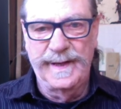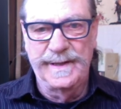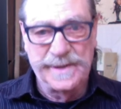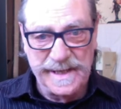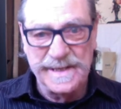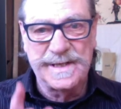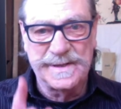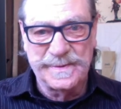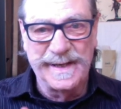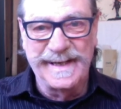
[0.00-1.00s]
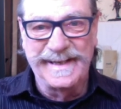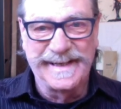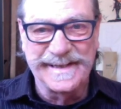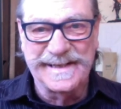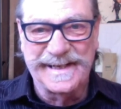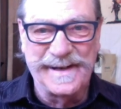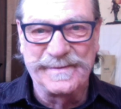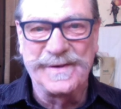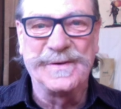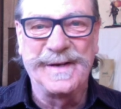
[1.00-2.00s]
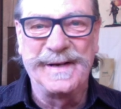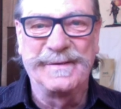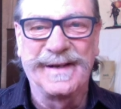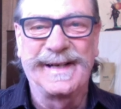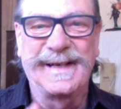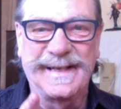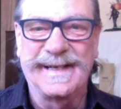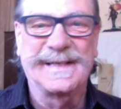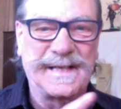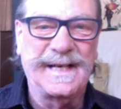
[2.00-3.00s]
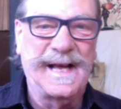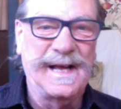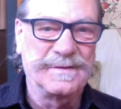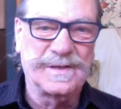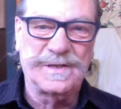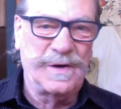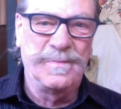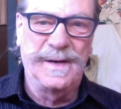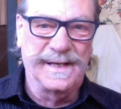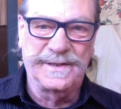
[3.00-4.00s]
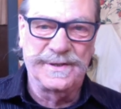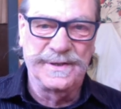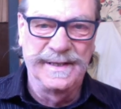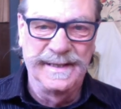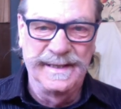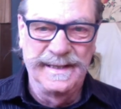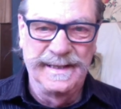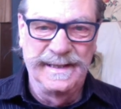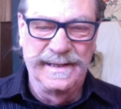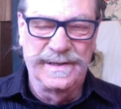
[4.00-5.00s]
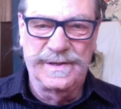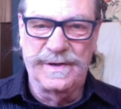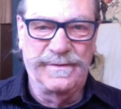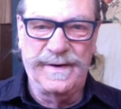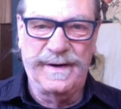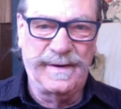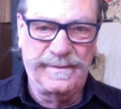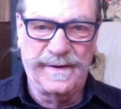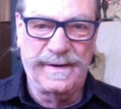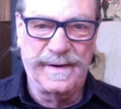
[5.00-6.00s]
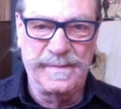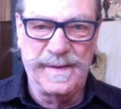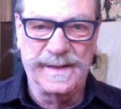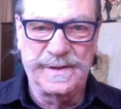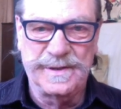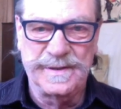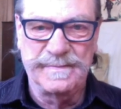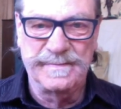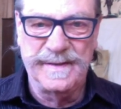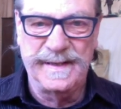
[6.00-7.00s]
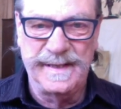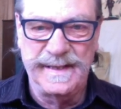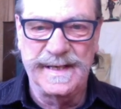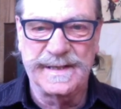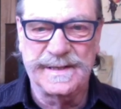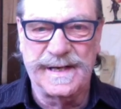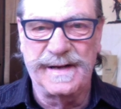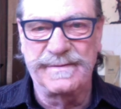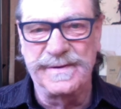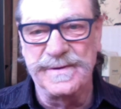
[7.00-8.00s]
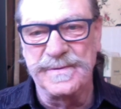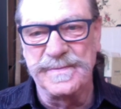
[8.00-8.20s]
Jesus really does love you. He really does. He gave us so much, so very, very much. And he does love you.